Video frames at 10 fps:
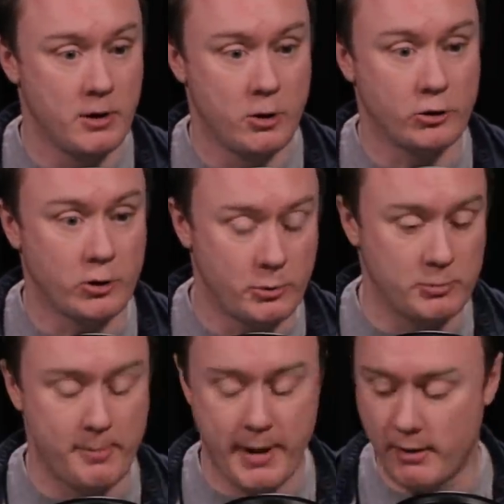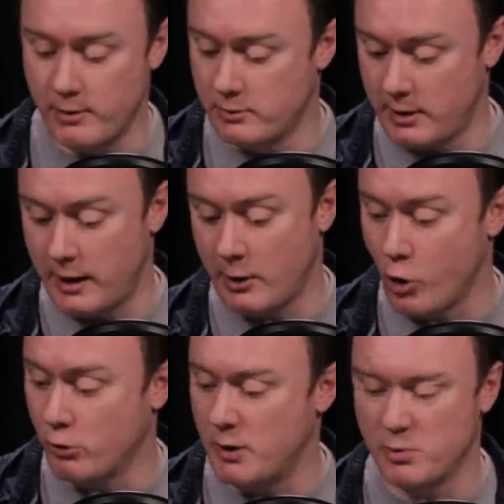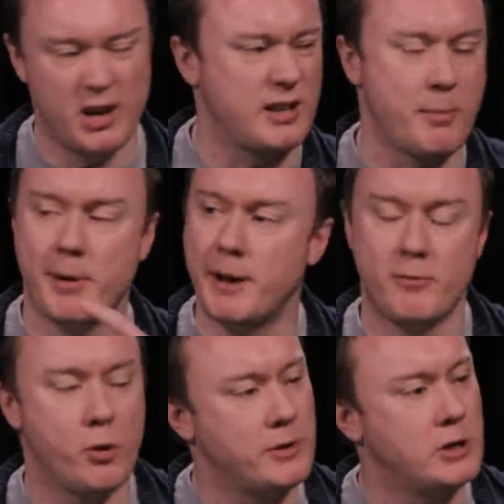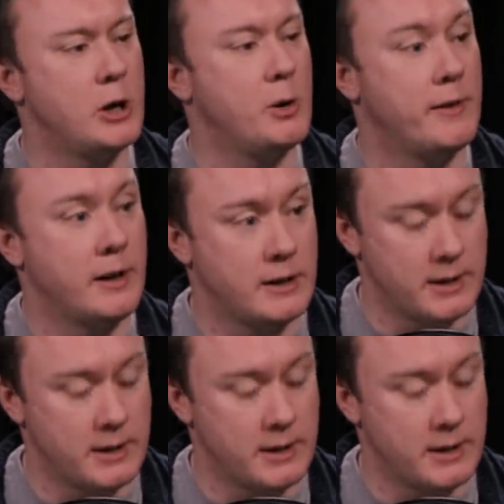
console that was my parents, and Ocarina was the last game I played before I went to uni and then mm-hmm.